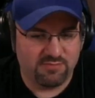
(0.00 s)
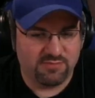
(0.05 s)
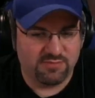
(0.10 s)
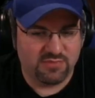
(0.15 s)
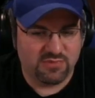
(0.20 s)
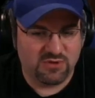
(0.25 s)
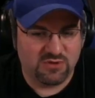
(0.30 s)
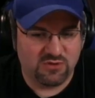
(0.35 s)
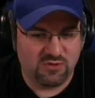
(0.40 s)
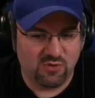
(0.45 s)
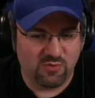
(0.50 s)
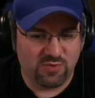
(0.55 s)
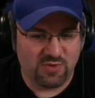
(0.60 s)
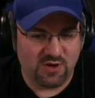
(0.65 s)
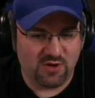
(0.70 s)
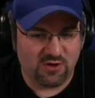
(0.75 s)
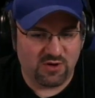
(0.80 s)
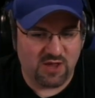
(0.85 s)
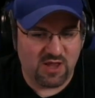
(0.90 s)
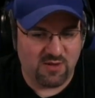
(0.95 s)
2-player
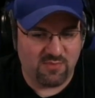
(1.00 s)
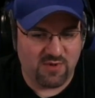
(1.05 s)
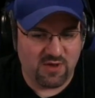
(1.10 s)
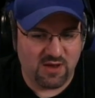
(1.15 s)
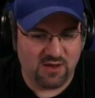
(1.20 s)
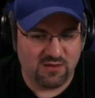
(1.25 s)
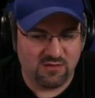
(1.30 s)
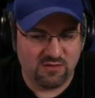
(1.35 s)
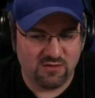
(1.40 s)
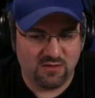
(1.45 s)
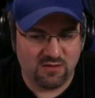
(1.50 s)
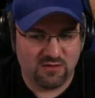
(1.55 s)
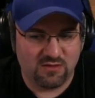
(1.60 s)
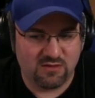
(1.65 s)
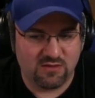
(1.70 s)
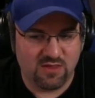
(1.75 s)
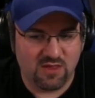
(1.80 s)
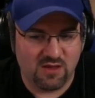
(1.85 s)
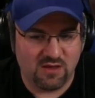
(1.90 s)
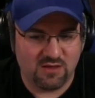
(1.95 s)
campaign
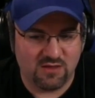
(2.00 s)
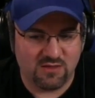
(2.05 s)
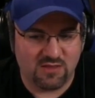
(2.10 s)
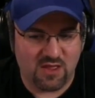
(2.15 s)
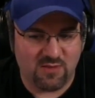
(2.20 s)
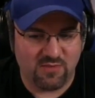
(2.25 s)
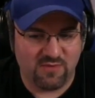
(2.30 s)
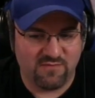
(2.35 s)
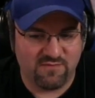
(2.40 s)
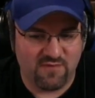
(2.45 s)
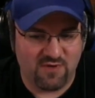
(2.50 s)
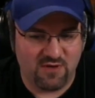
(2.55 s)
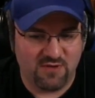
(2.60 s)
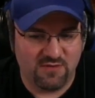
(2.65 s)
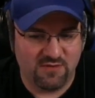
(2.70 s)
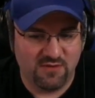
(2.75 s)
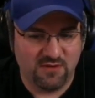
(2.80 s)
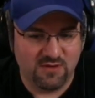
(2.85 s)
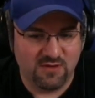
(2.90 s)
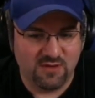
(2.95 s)
thing because that'd be
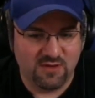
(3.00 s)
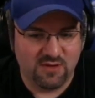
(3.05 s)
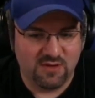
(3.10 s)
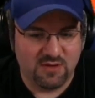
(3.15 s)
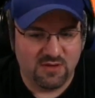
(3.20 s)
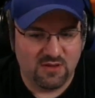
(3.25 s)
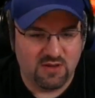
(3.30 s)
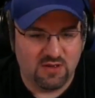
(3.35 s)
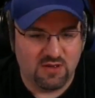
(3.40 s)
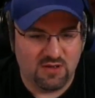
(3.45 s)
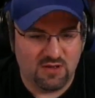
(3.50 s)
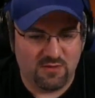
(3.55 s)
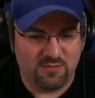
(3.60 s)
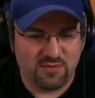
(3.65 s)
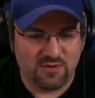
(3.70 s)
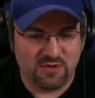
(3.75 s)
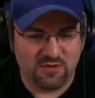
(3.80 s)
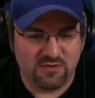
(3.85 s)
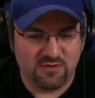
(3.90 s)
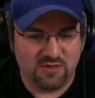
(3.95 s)
fun.
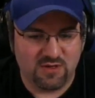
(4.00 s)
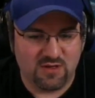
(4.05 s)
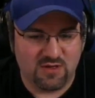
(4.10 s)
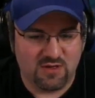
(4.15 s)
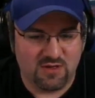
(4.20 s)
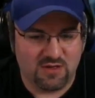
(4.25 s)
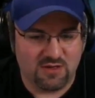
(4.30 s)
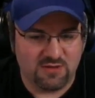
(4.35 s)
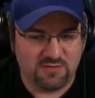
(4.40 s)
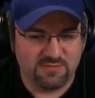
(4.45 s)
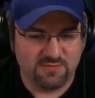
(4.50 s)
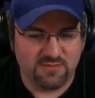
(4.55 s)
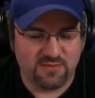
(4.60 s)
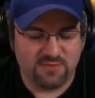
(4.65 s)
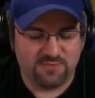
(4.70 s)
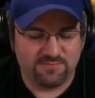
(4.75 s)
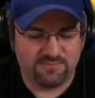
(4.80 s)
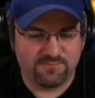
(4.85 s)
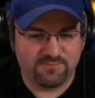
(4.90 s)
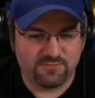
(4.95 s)
Because
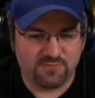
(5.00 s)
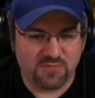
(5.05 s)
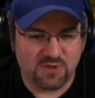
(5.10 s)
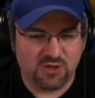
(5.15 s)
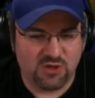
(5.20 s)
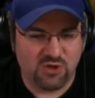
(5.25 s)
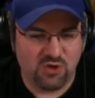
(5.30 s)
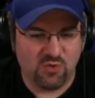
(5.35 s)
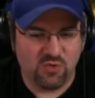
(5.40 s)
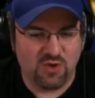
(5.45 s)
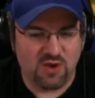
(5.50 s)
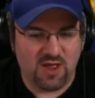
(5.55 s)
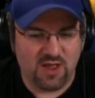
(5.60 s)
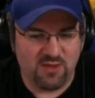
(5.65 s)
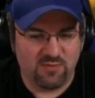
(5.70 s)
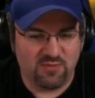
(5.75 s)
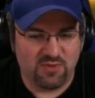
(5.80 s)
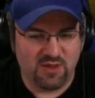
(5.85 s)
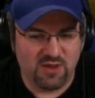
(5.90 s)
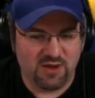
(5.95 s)
Q and I
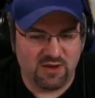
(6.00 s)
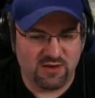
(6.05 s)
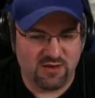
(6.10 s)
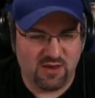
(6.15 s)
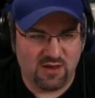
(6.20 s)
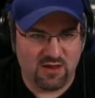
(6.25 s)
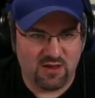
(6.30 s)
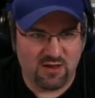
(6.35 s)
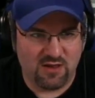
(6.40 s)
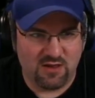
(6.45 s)
played, I